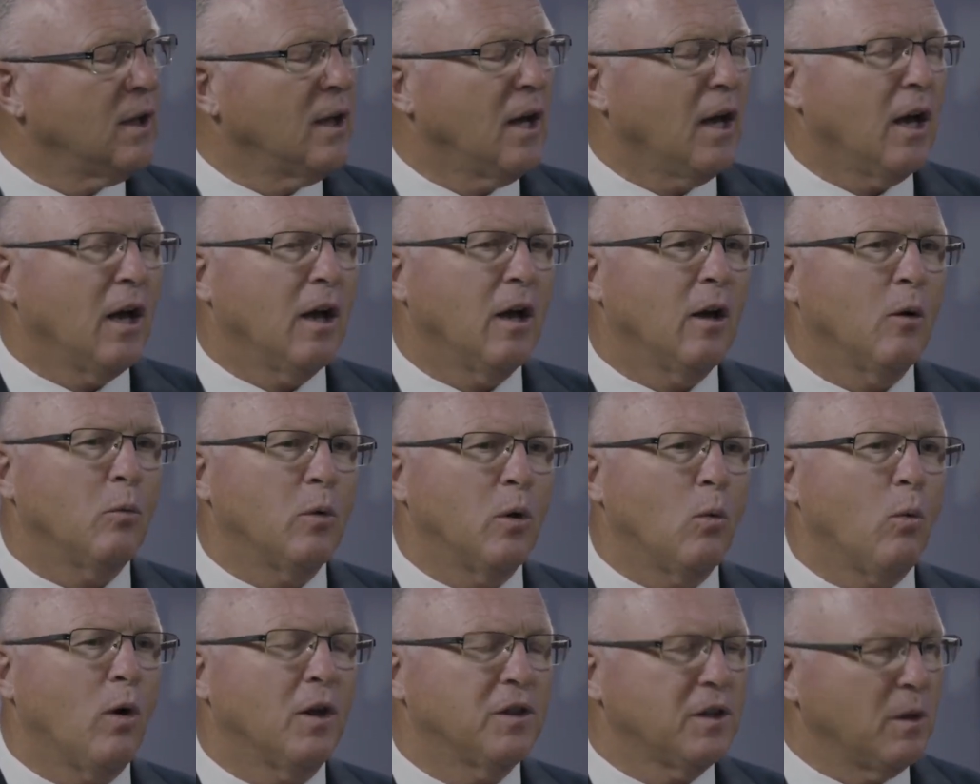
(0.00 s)
Uh, we
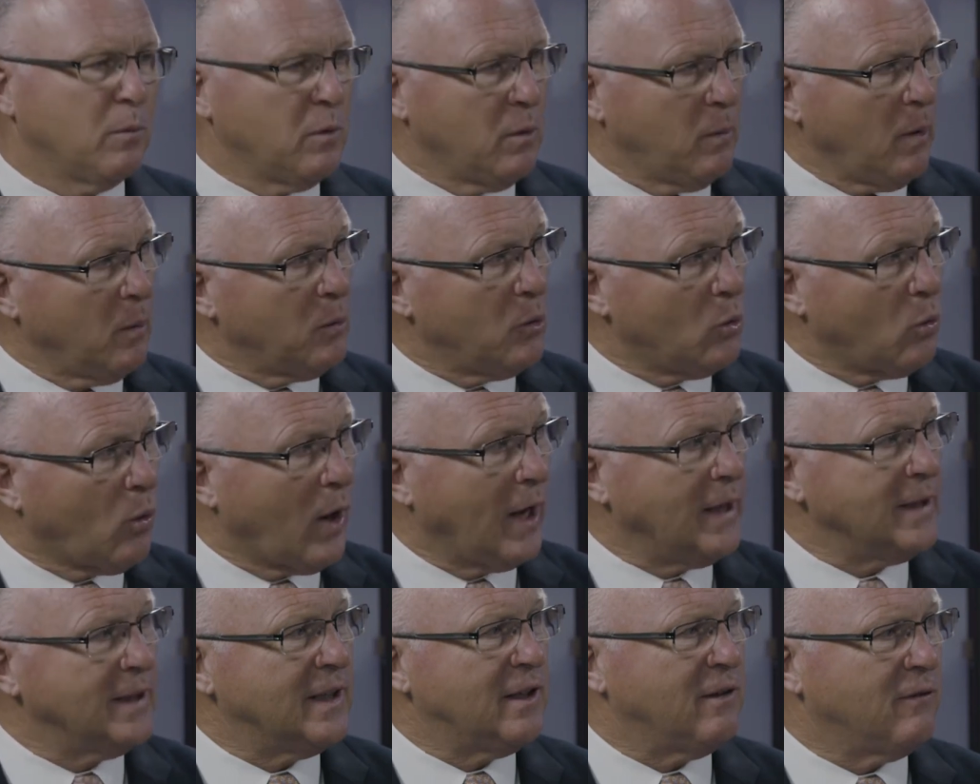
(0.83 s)
want them to be able to
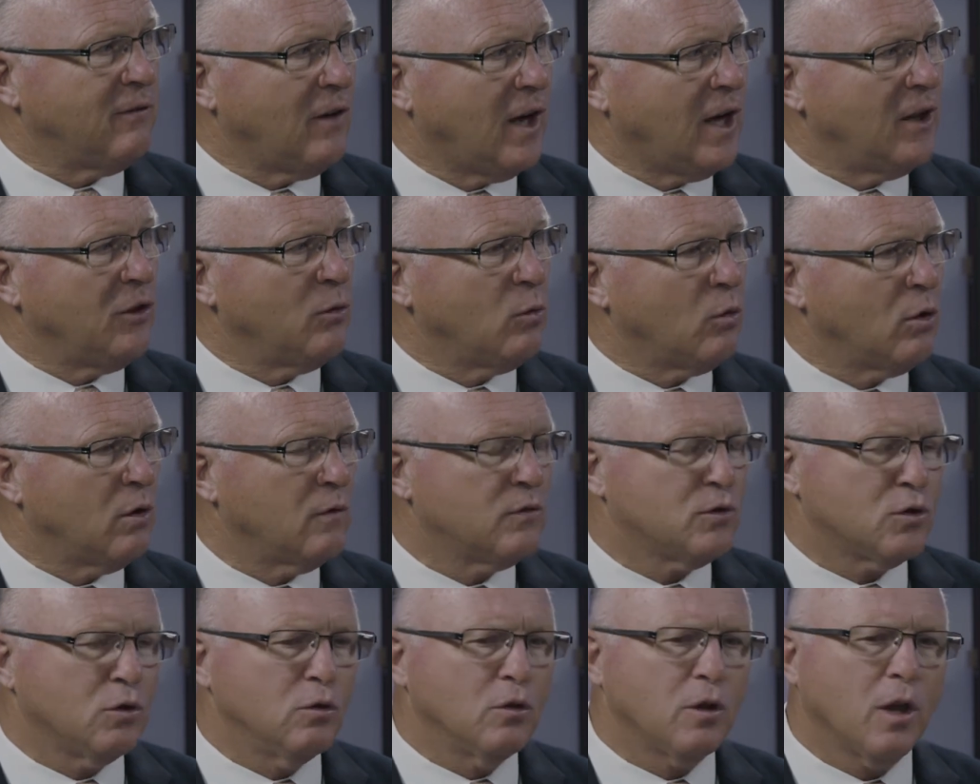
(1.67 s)
rightly divide the word of
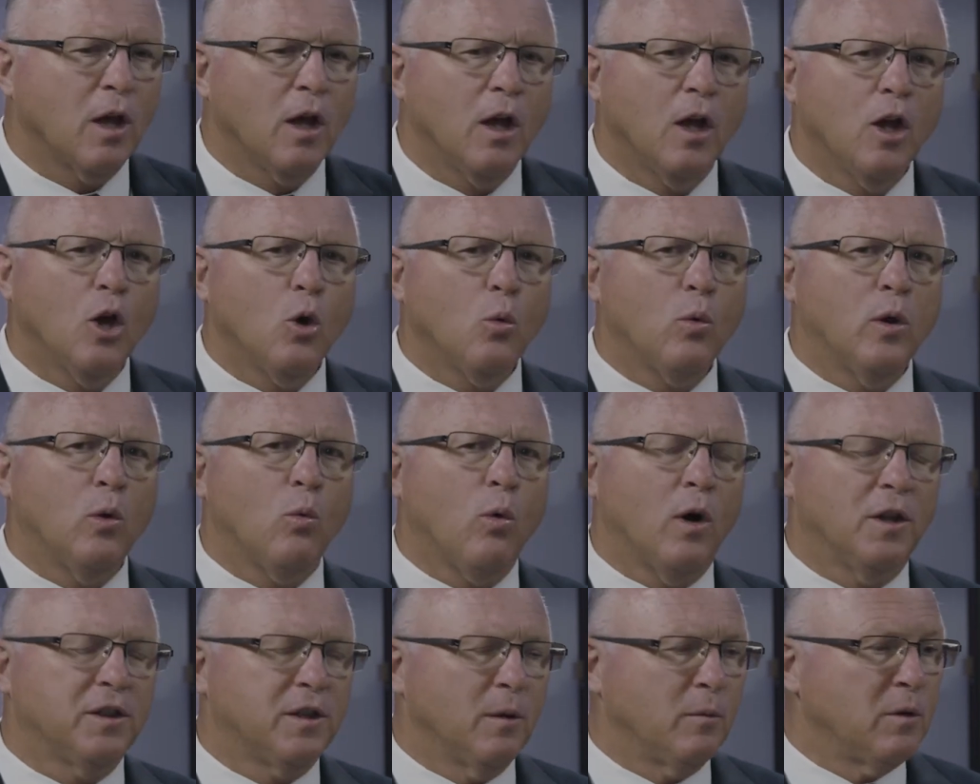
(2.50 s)
truth. We
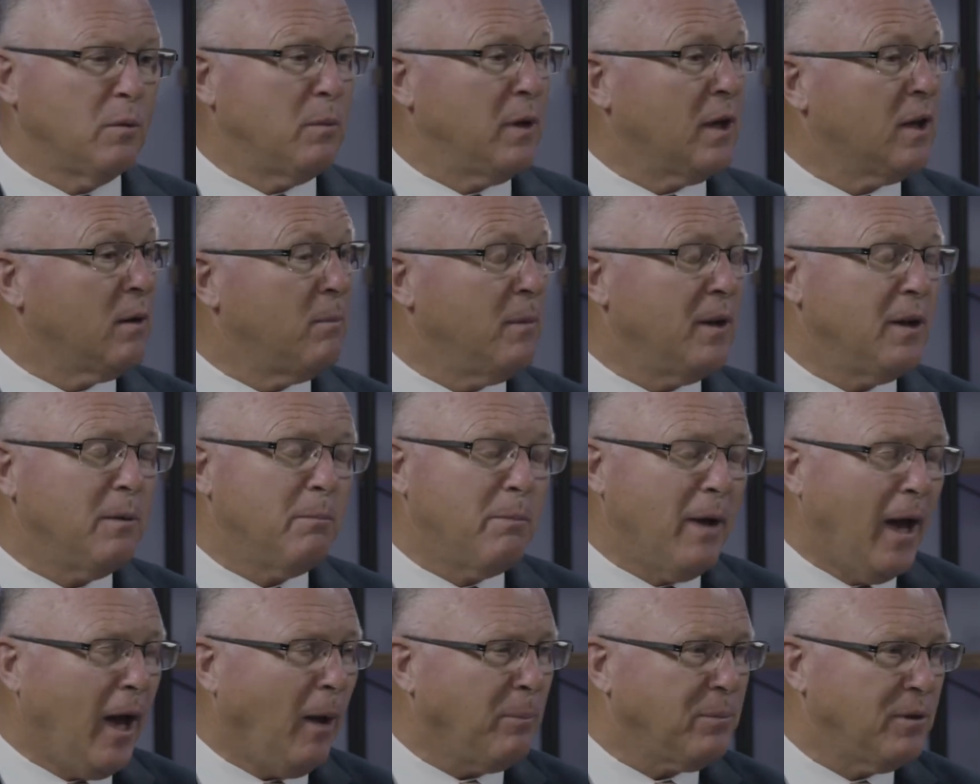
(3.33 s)
want them to be committed
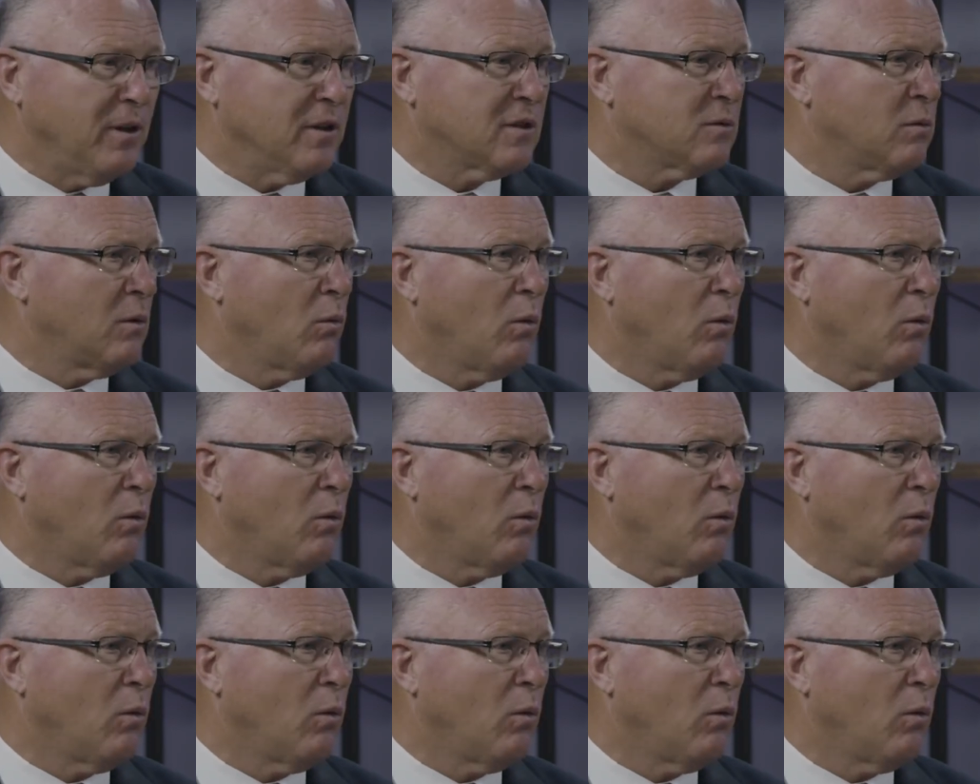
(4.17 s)
Baptists.